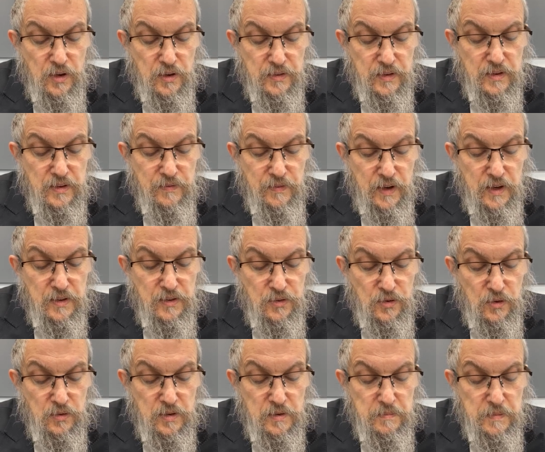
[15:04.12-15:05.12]
on the divine
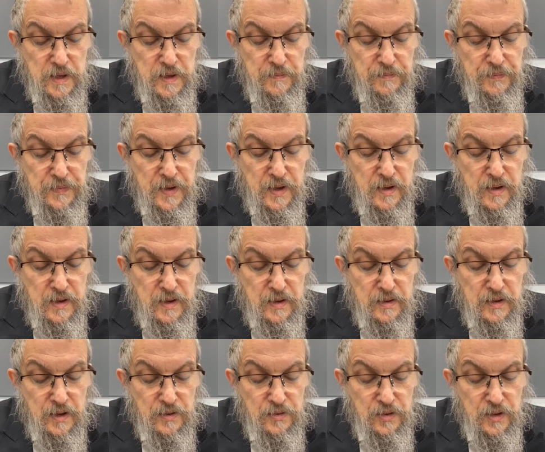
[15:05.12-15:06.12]
soul in me
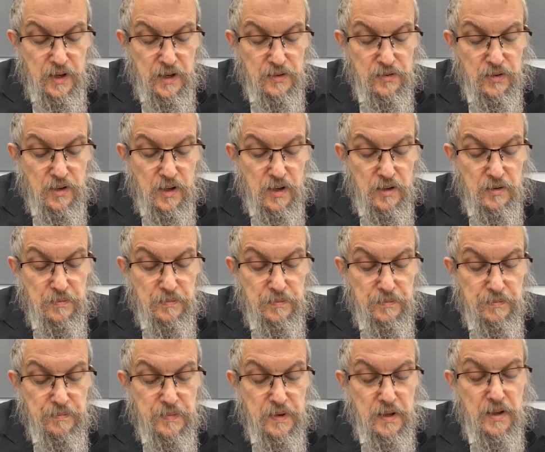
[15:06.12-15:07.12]
as an exhale
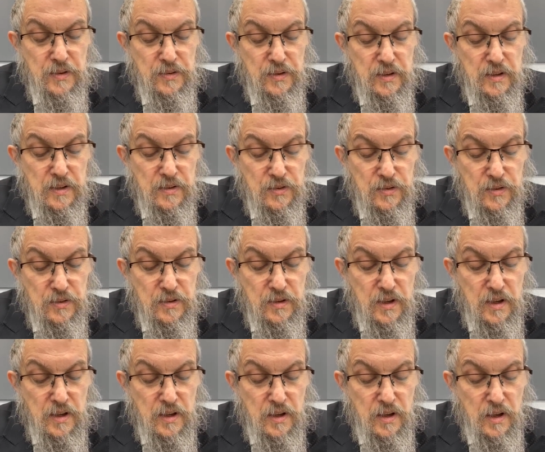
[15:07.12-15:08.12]
because it is
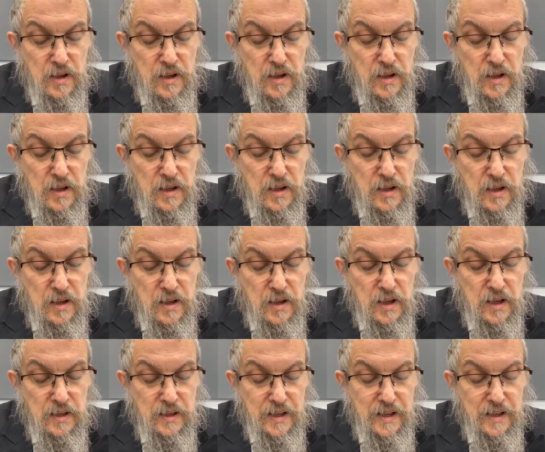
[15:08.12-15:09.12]

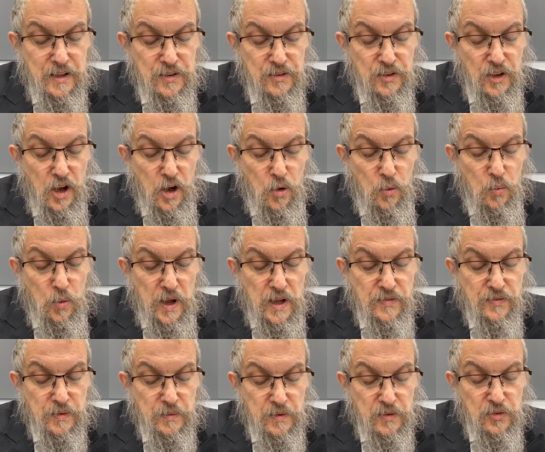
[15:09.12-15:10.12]
it is away
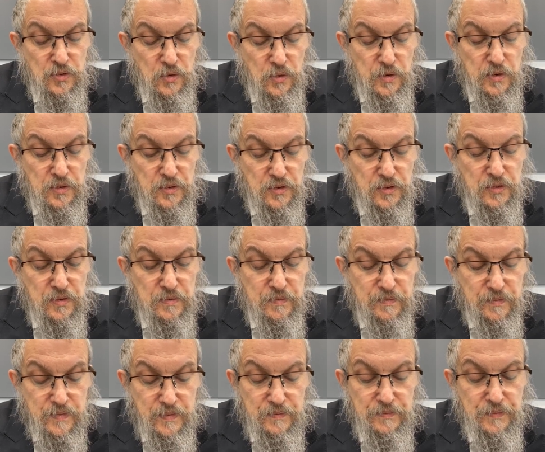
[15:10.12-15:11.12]
from the source.
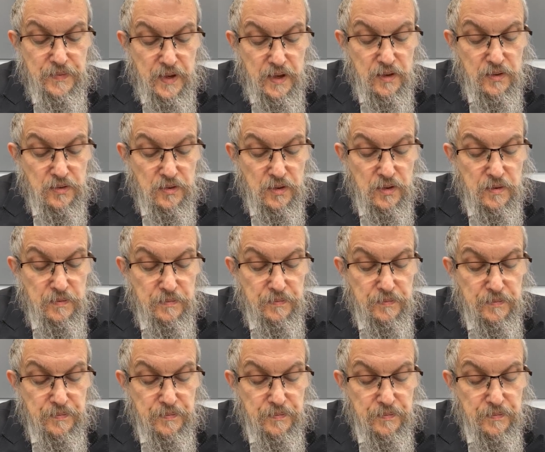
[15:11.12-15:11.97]
Excellent.